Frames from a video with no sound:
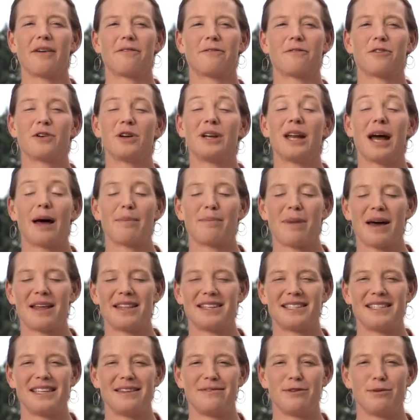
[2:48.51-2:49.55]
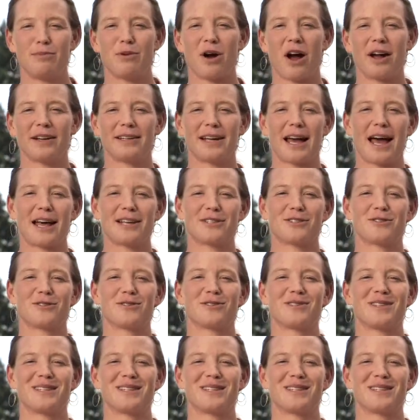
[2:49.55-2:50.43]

freed up by the TV broadcasters.